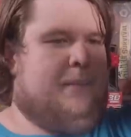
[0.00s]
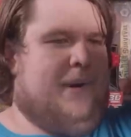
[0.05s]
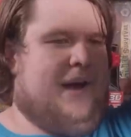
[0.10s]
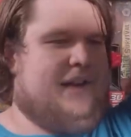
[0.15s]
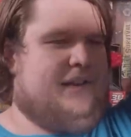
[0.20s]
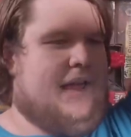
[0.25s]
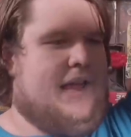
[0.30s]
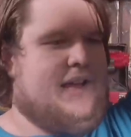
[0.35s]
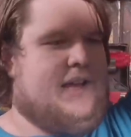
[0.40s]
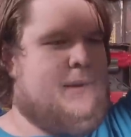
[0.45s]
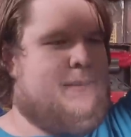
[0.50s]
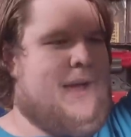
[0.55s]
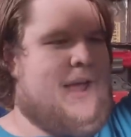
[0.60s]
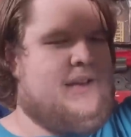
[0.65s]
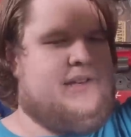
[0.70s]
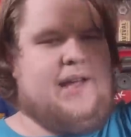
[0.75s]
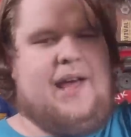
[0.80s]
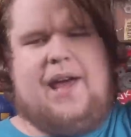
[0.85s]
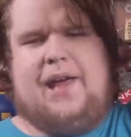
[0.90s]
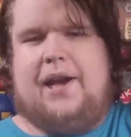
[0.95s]
but my light
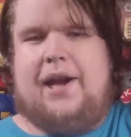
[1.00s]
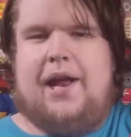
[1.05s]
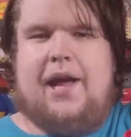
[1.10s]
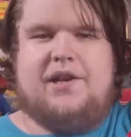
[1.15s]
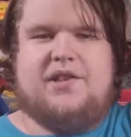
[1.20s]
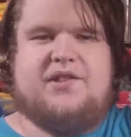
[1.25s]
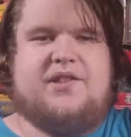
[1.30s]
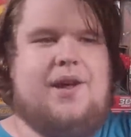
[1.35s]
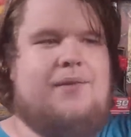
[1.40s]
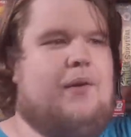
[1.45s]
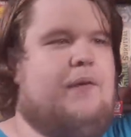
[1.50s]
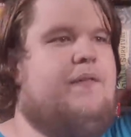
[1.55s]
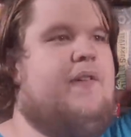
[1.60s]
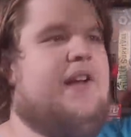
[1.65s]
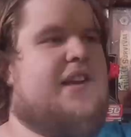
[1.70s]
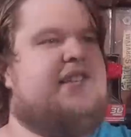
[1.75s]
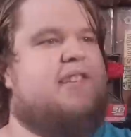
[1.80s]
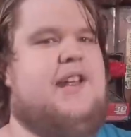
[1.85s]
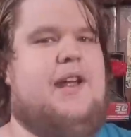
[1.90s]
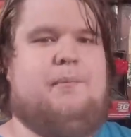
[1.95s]
command died and I just never
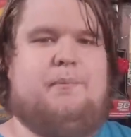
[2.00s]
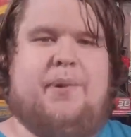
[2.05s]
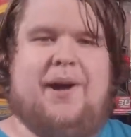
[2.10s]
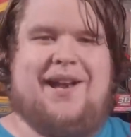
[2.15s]
fixed it.